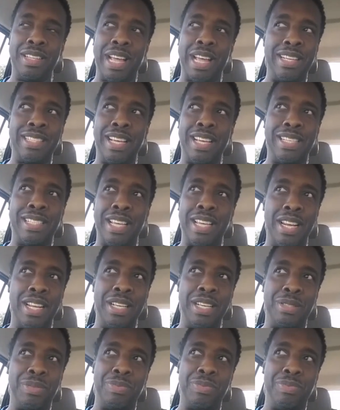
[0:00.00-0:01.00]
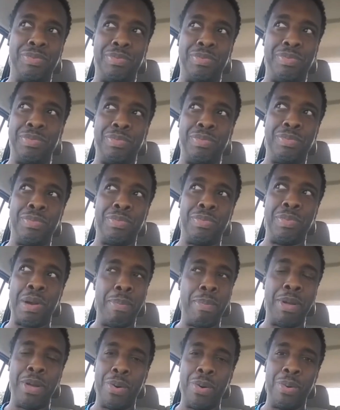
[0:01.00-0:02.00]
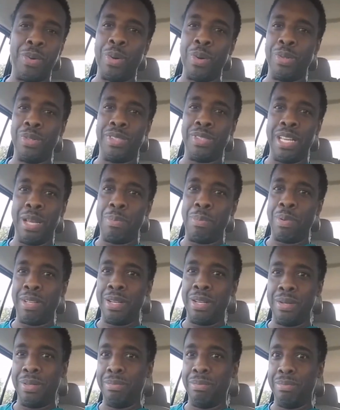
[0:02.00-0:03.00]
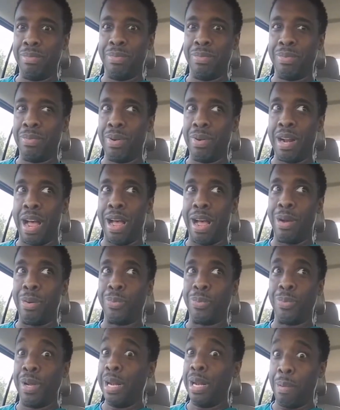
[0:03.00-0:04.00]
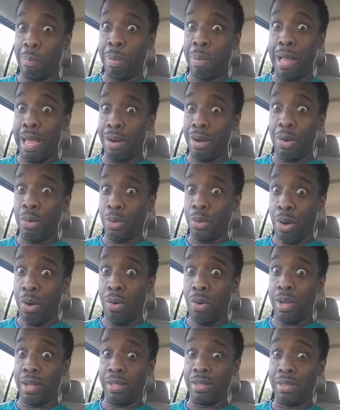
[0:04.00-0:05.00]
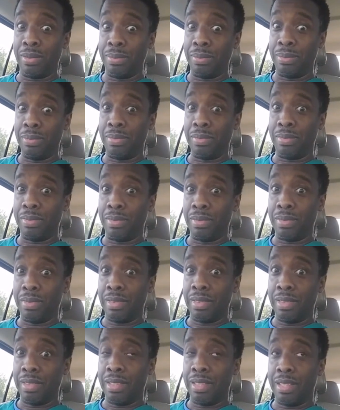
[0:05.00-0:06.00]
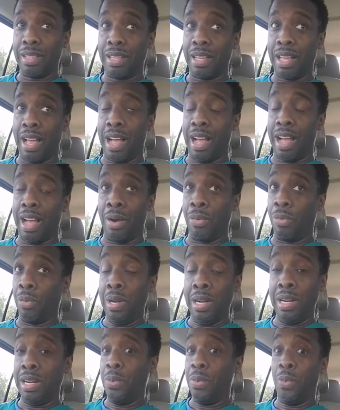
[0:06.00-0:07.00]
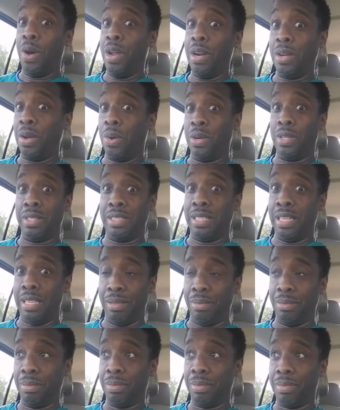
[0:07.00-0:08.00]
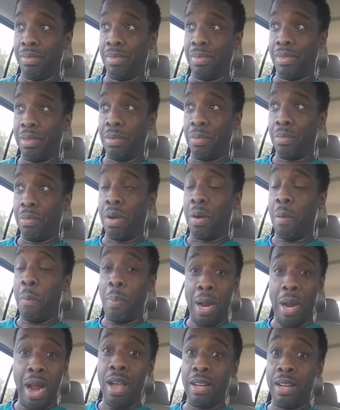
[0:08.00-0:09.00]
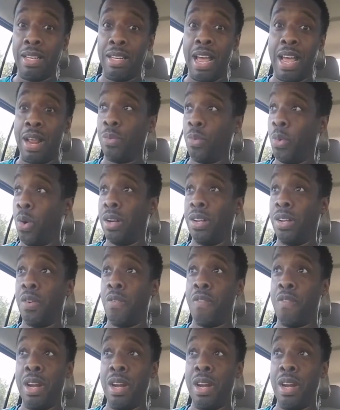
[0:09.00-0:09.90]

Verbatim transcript: As they say, this rabbit hole goes deeper than what I really planned on going. I really didn't want to go this deep, but apparently that one little